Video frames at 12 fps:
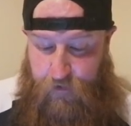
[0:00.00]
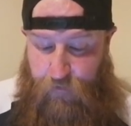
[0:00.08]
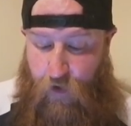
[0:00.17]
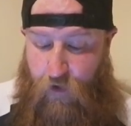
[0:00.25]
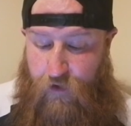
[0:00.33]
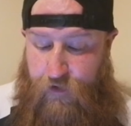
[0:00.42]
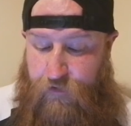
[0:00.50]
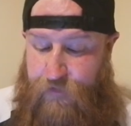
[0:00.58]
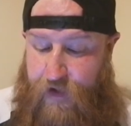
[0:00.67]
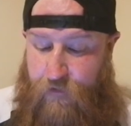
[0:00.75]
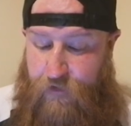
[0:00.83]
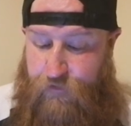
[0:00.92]
If all that is
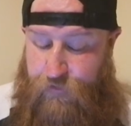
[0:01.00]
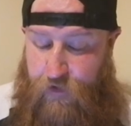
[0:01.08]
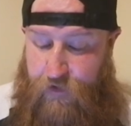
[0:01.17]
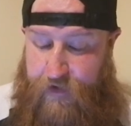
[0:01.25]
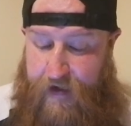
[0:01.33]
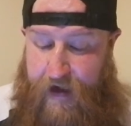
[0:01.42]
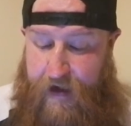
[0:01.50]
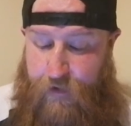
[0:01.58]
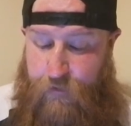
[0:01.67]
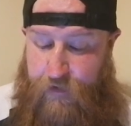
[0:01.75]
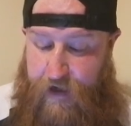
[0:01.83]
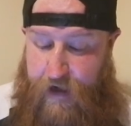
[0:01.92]
found is further
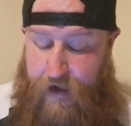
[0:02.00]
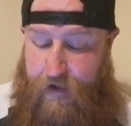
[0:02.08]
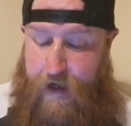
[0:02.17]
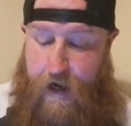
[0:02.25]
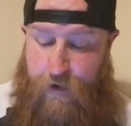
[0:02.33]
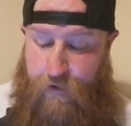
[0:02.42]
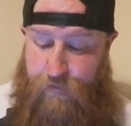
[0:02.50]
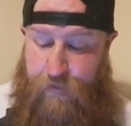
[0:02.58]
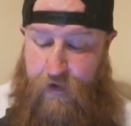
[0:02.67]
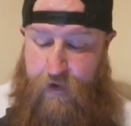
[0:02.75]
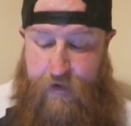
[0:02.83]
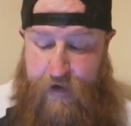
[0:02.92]
Category A, Category
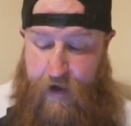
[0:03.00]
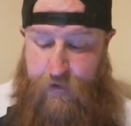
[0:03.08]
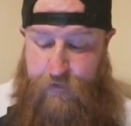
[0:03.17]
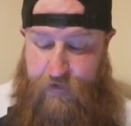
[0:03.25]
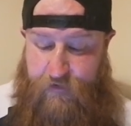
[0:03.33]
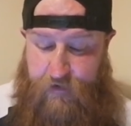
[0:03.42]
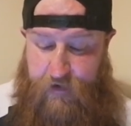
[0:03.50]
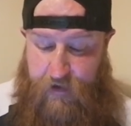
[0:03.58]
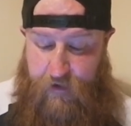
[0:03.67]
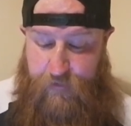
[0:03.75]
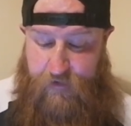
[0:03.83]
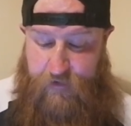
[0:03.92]
B and Category C
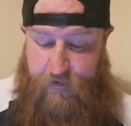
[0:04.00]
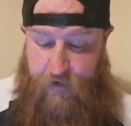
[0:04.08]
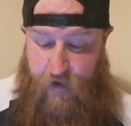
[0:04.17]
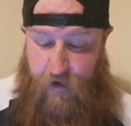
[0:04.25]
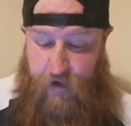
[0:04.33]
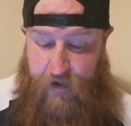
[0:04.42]
images,